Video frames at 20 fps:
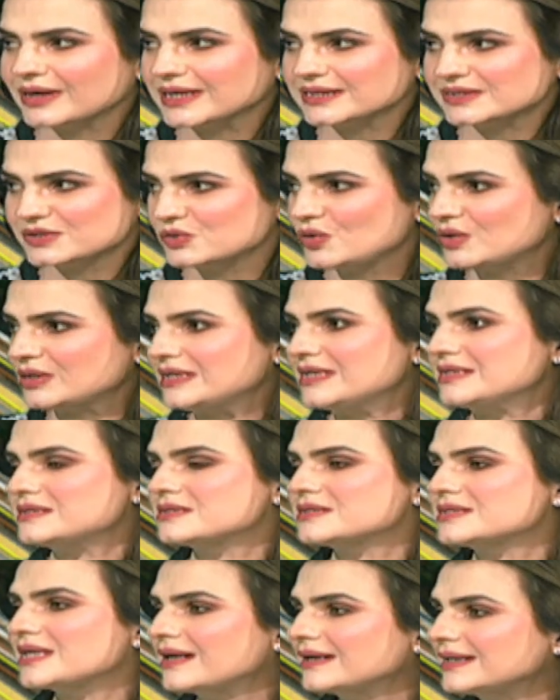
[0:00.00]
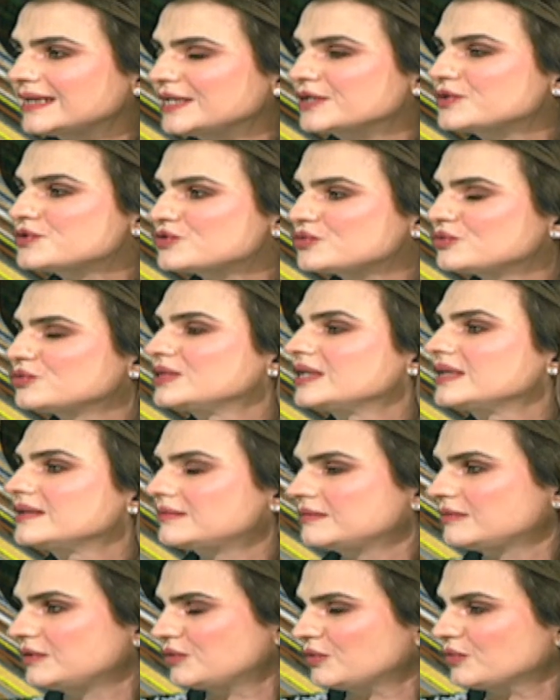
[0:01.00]
it's not necessarily true
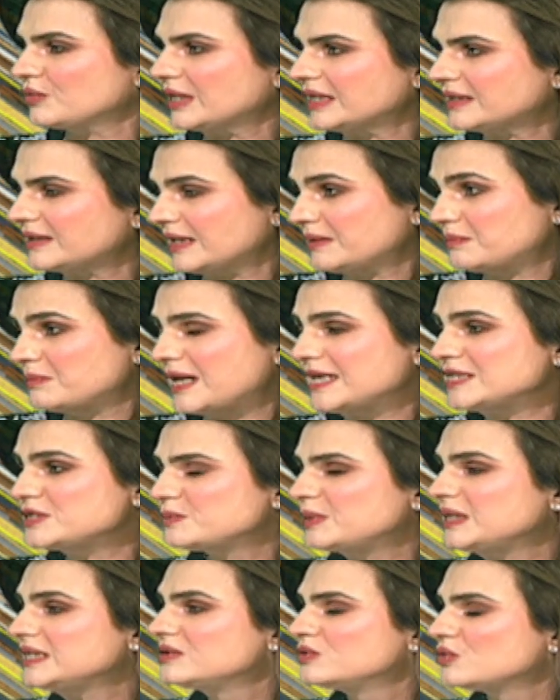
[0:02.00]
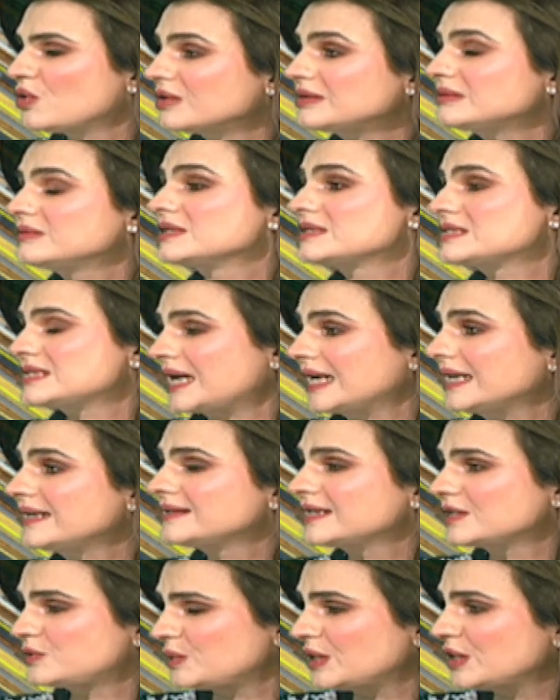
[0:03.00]
that, you know, it might be not the side
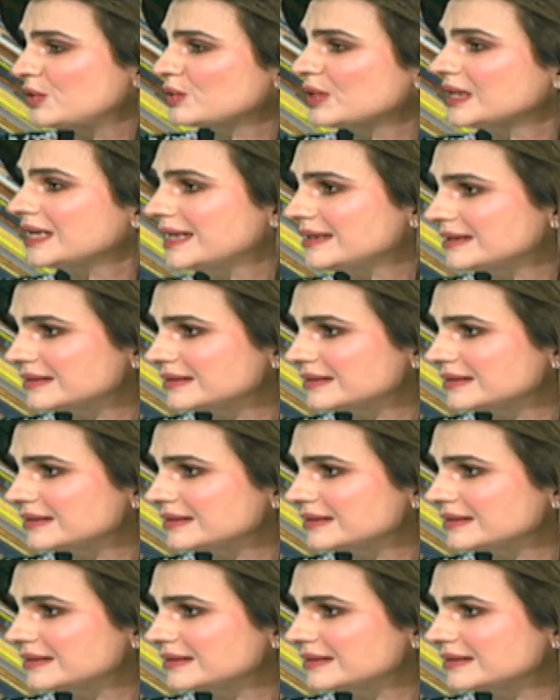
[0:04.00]
that we are looking at.